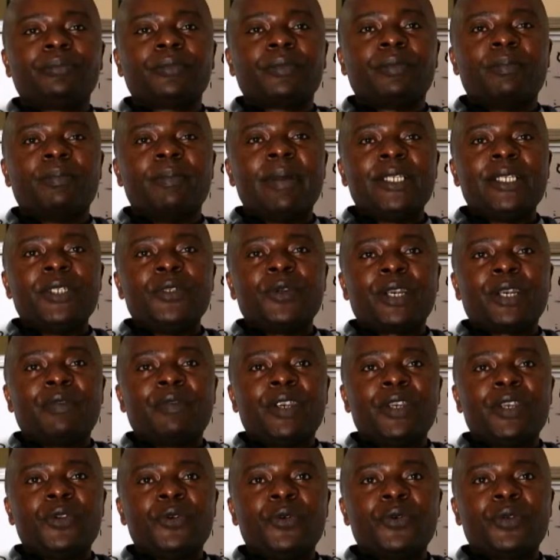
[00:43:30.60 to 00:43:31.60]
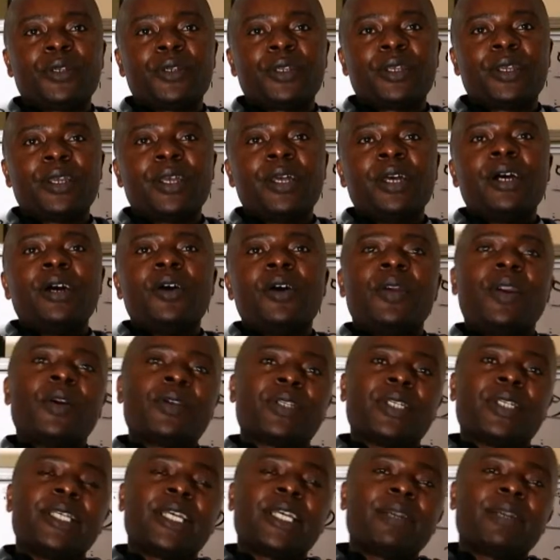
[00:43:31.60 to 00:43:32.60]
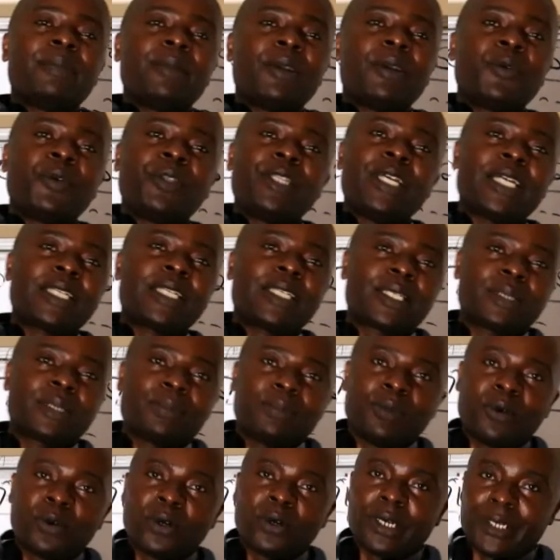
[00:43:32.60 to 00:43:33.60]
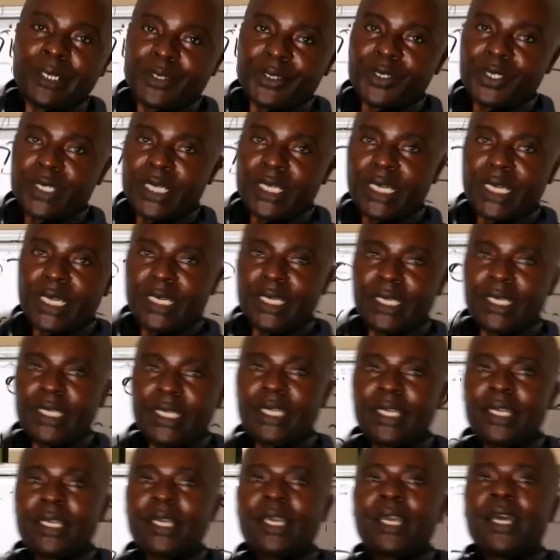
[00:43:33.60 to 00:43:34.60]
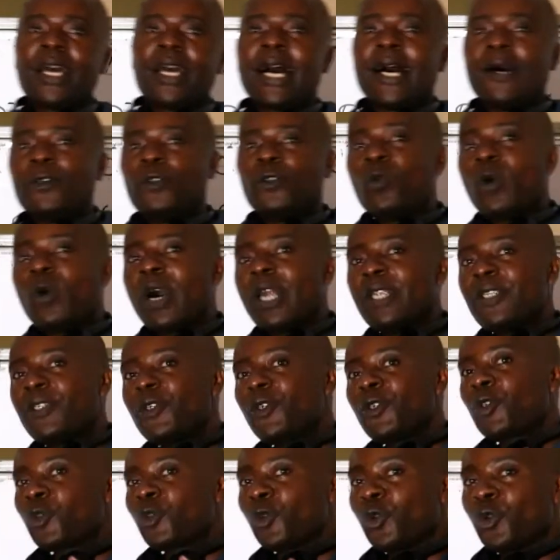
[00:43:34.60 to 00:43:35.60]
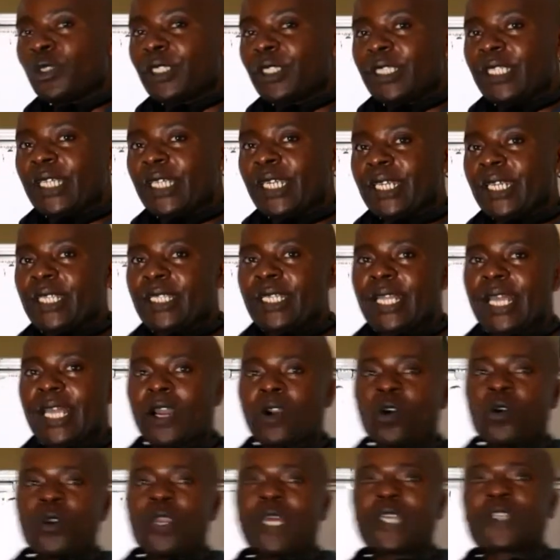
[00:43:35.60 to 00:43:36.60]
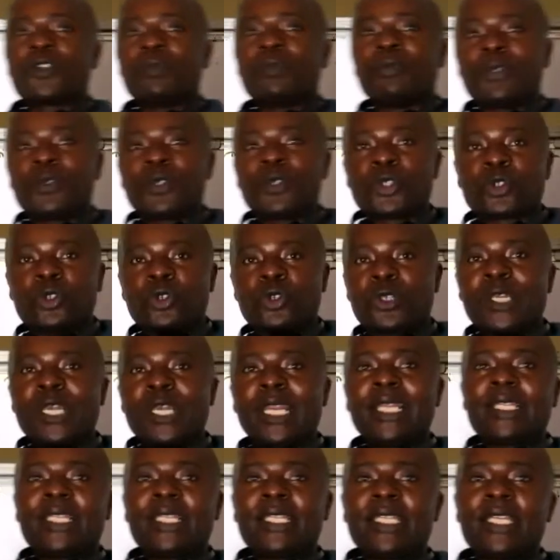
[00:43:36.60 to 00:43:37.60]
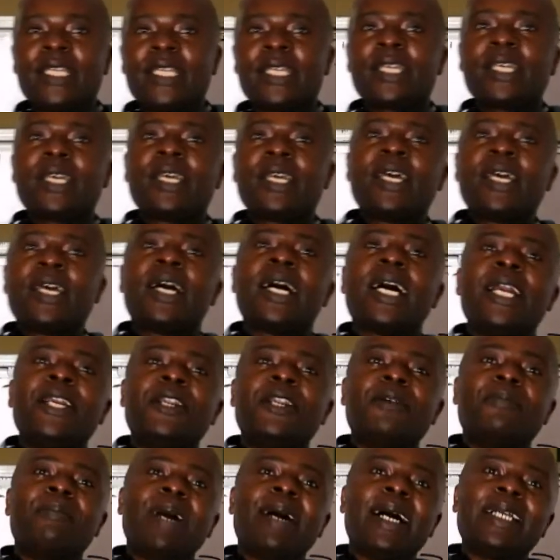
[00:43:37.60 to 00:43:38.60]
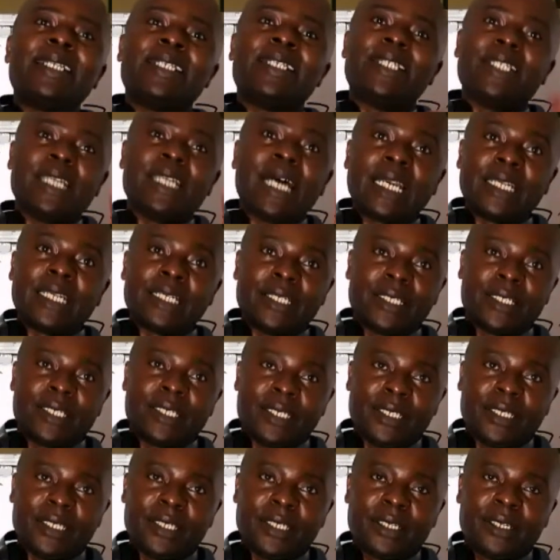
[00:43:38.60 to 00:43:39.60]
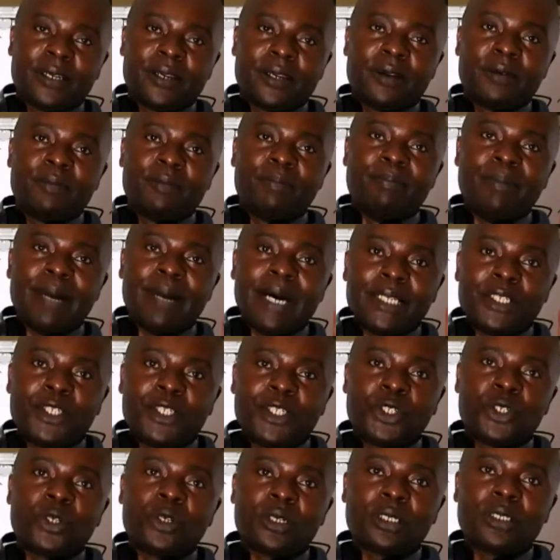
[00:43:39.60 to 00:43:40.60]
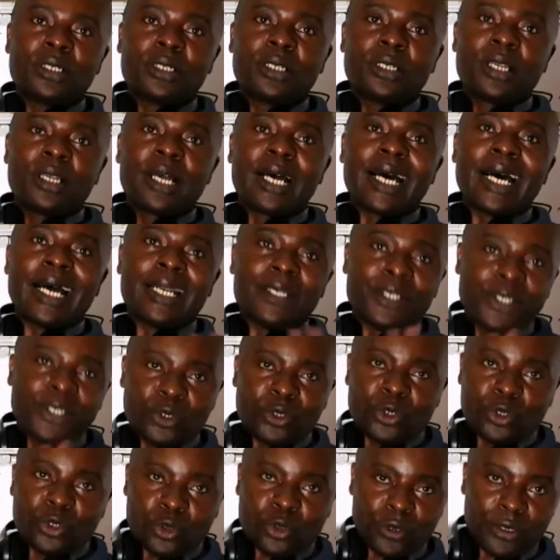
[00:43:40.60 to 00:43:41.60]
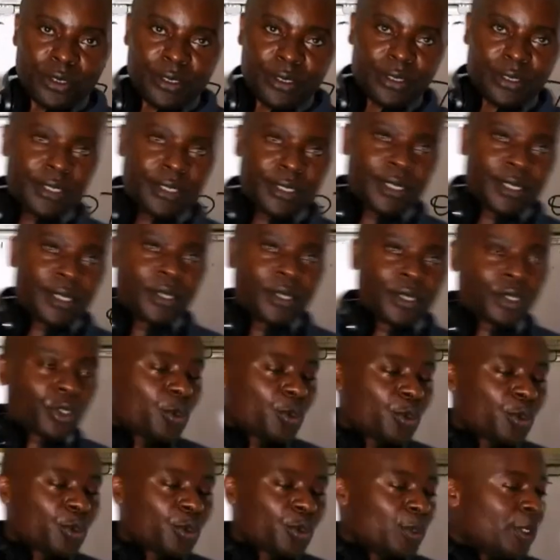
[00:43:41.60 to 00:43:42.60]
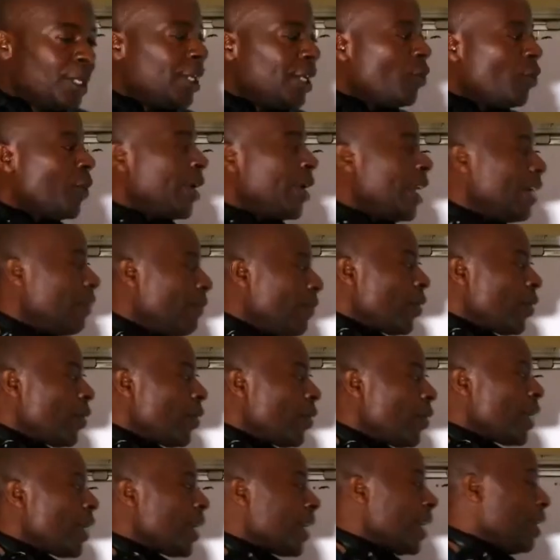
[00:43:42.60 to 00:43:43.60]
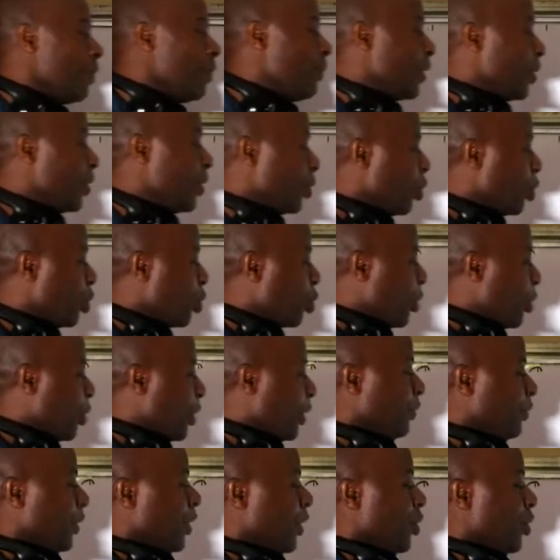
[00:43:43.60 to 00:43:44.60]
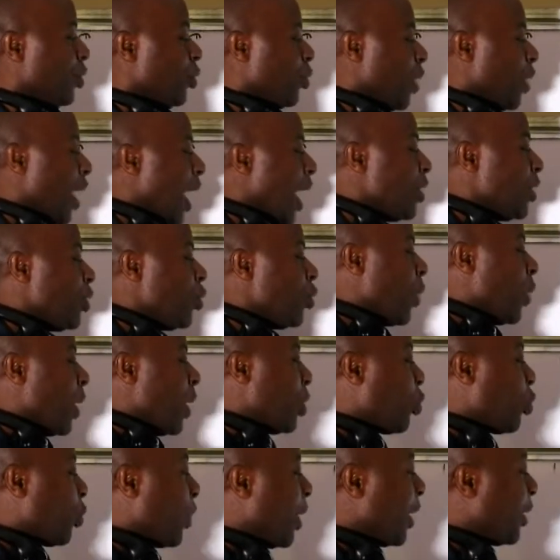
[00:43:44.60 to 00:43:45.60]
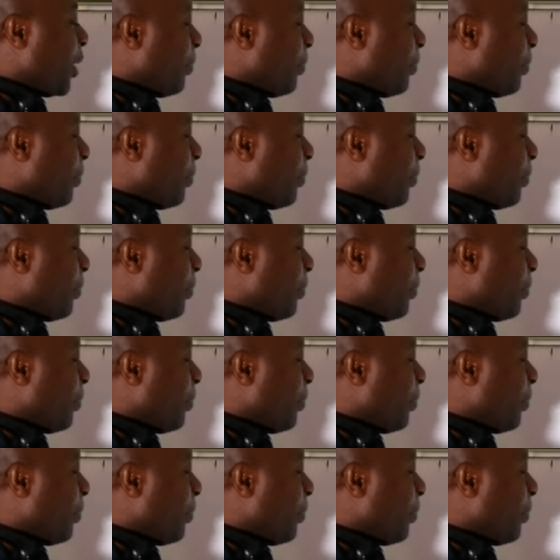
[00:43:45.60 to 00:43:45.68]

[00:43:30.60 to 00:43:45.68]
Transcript: revenue. Ladies and gentlemen, with that small understanding, I would want you to know that there is a connection between totality and marginality, marginal and total. So whenever you're given total revenue and you want to get